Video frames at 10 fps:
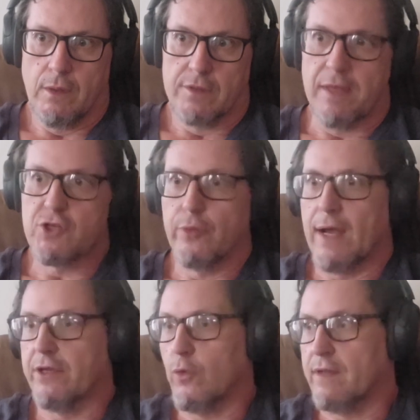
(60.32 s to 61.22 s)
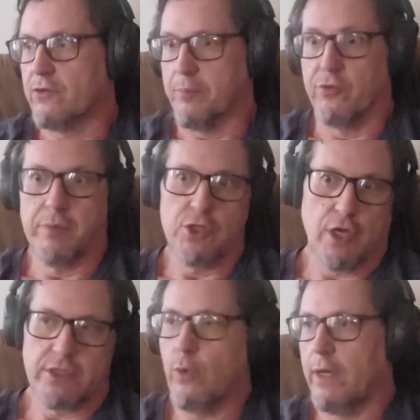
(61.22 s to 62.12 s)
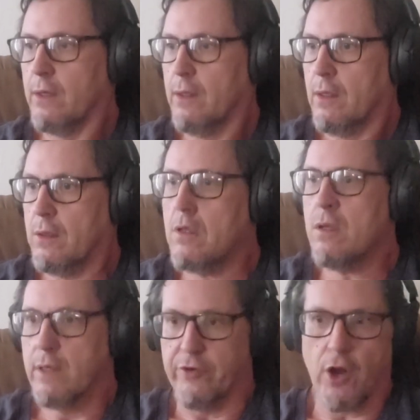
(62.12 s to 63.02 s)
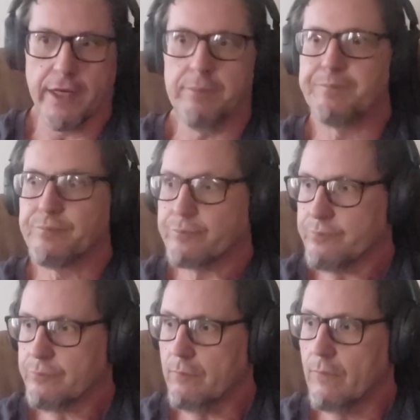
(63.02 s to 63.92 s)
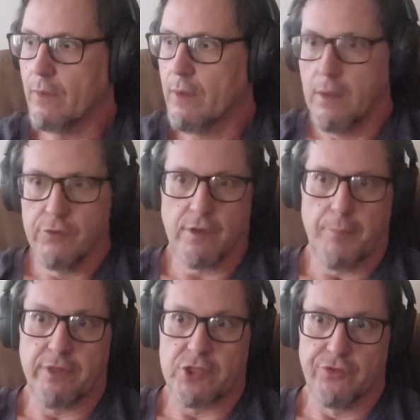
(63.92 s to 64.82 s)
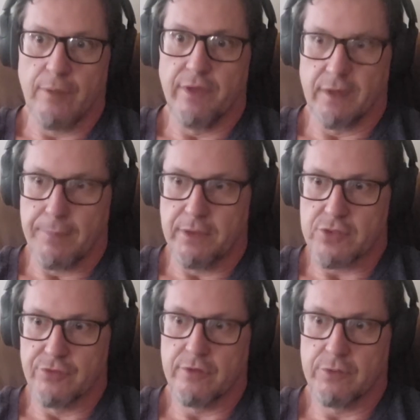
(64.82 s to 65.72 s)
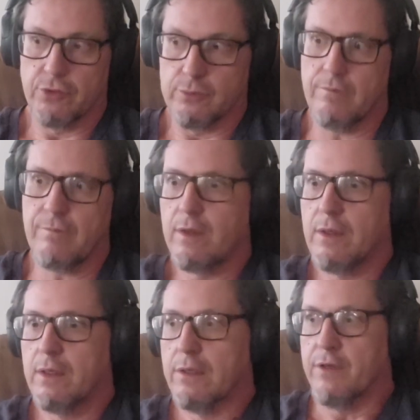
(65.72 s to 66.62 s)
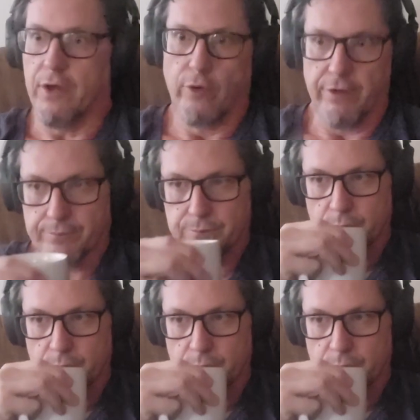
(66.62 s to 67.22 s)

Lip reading: dimensional reality, the way things are supposed to be, shunted away and drawn in to the computational subset, the computational system, to the unworthy.